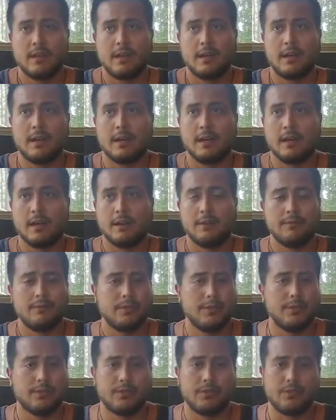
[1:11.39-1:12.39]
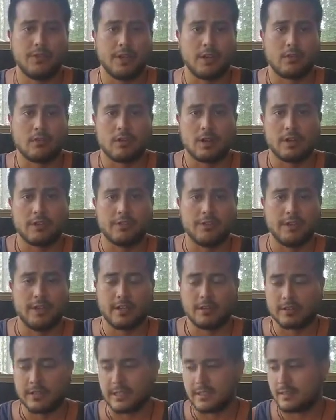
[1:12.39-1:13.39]
You can sit
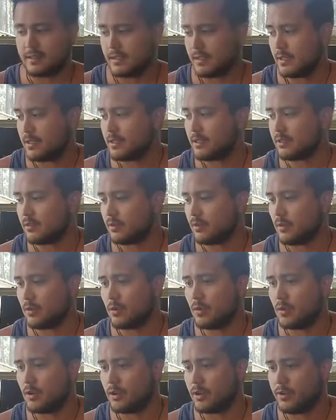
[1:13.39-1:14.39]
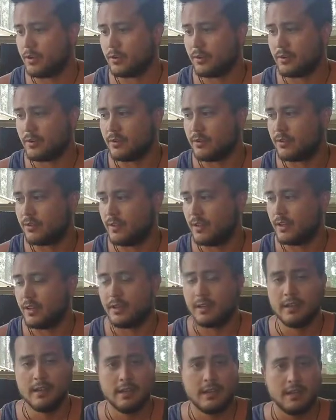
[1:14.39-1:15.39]
cross-legged like this, or you can
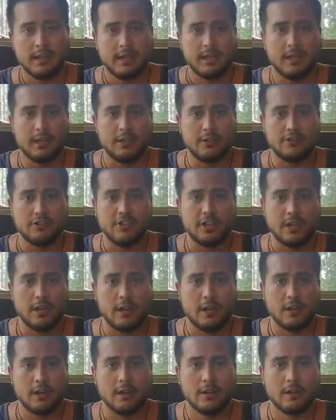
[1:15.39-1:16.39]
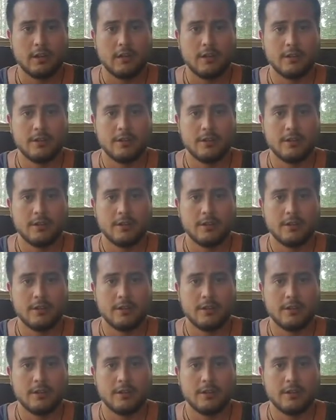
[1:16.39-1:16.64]
sit in a chair.